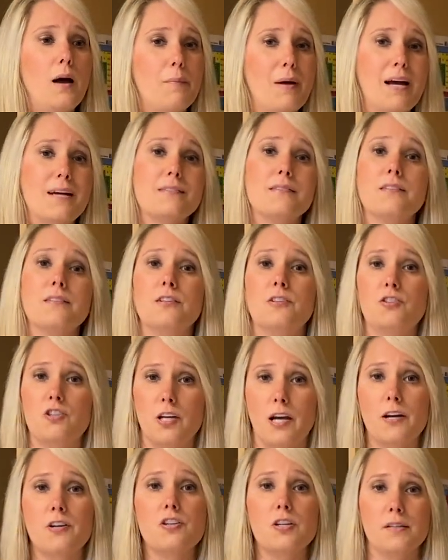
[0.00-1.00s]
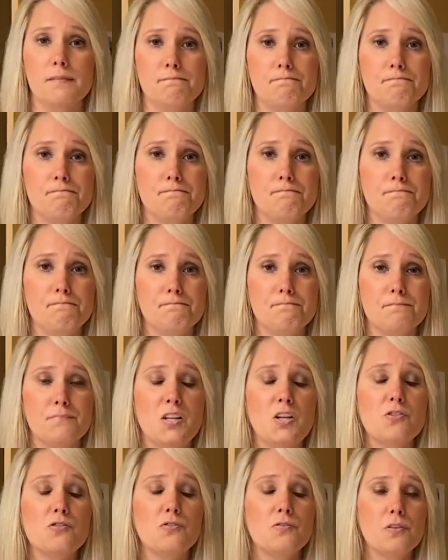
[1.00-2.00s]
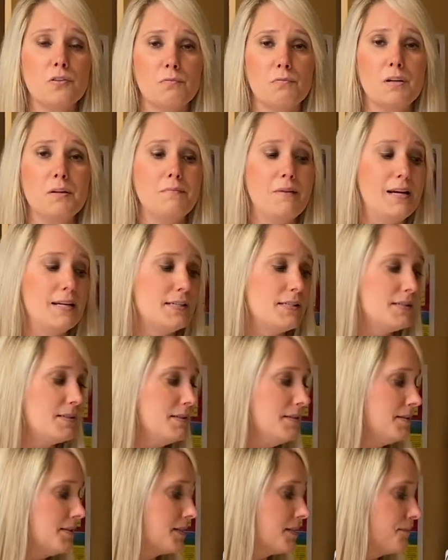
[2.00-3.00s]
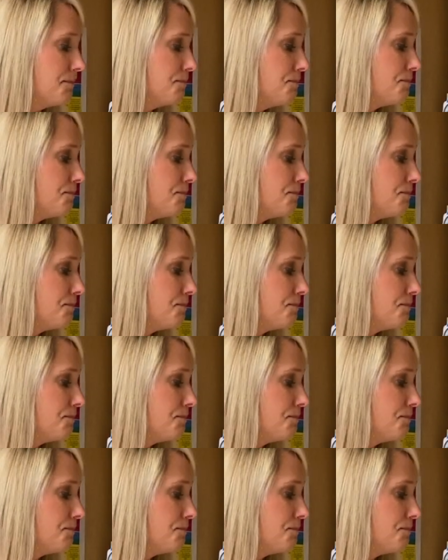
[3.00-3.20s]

as an injection. Those are the 3 medicines.